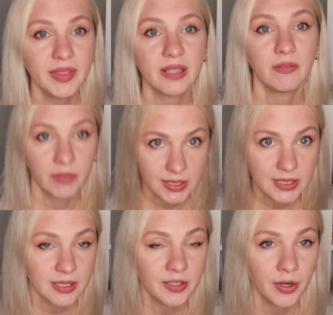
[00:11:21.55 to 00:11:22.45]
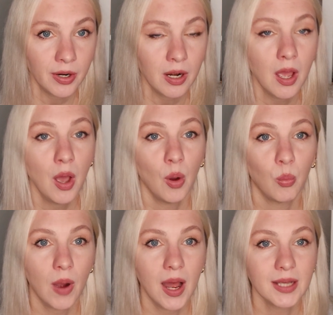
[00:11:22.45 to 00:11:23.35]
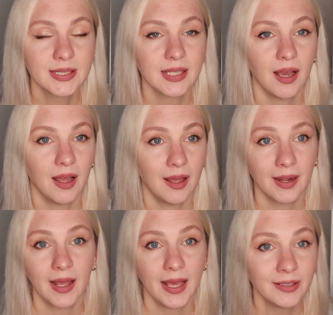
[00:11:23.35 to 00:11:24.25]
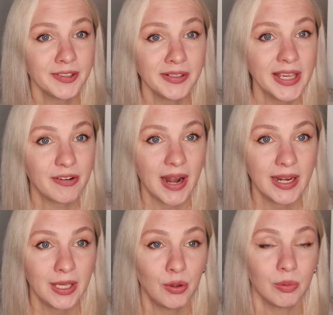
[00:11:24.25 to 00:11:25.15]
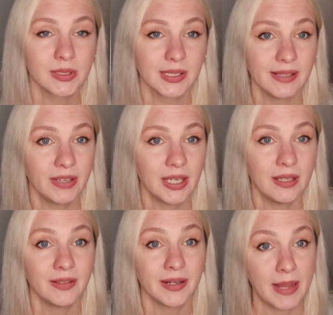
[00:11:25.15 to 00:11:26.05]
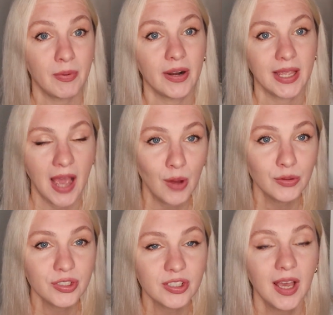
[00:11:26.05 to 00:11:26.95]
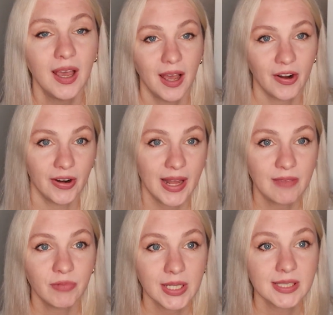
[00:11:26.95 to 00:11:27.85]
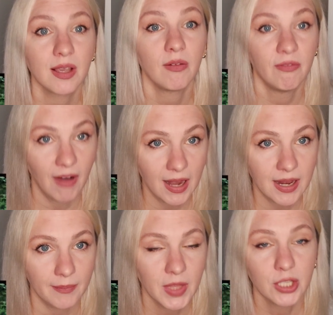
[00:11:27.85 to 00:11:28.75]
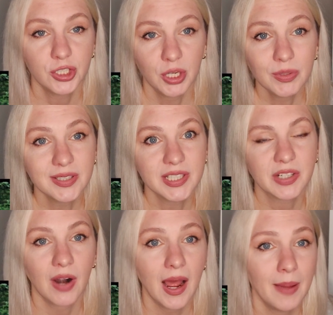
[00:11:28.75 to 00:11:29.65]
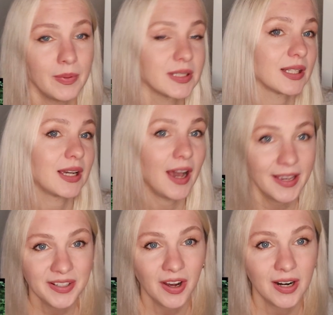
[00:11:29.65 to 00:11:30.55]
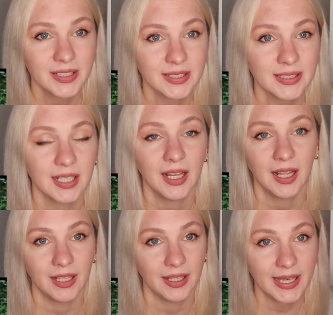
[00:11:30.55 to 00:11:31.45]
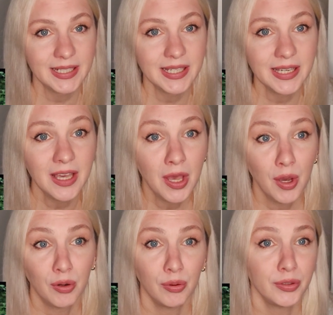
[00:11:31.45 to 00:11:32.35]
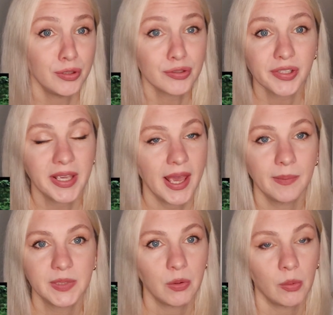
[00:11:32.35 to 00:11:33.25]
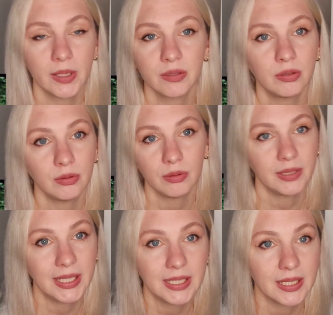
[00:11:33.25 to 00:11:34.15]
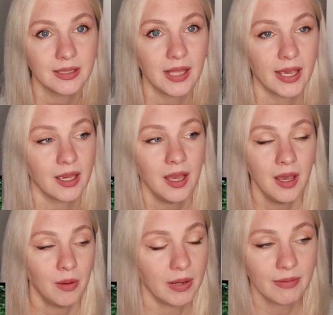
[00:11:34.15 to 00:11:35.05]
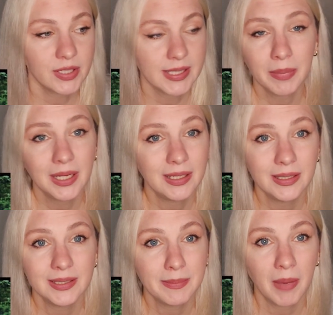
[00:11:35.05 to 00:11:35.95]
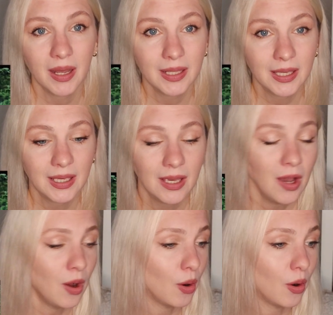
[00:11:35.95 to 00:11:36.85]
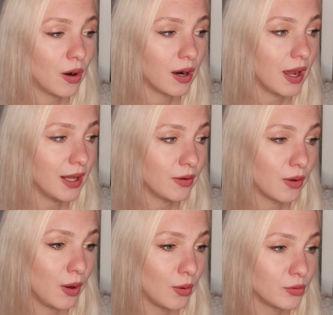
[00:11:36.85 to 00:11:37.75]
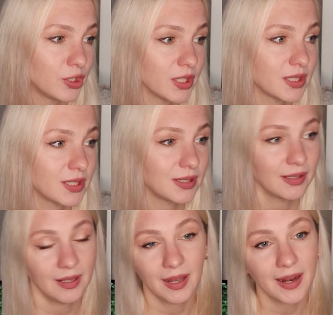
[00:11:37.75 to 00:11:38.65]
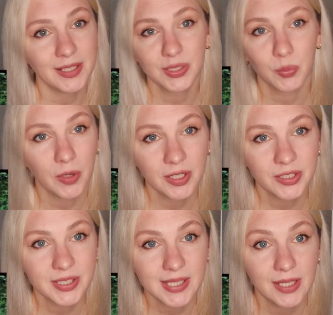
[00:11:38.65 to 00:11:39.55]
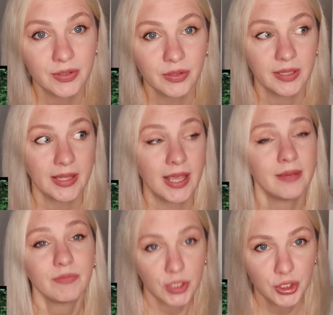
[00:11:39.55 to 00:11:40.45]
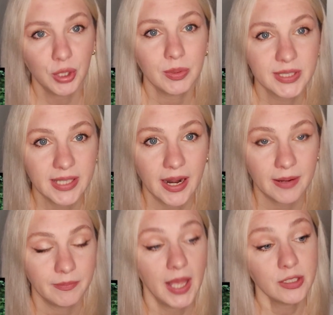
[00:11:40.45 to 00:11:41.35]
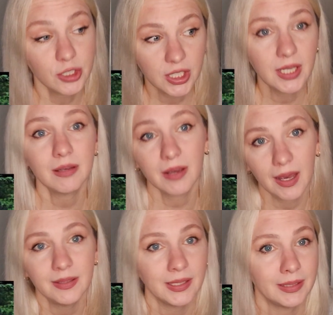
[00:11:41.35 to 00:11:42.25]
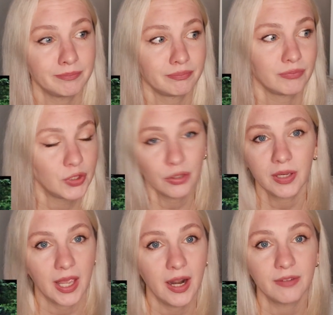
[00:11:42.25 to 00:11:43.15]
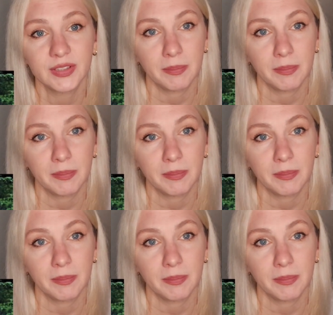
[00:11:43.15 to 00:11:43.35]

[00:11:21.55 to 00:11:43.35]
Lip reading: then visited her, was an elderly granny who was living in the neighboring house, and her name was Valya. She was described as a kind-hearted lady who usually helped everyone who needed, like whenever somebody needed money or, I don't know, just a nice word to say during the day, she was there. And she kind of took care of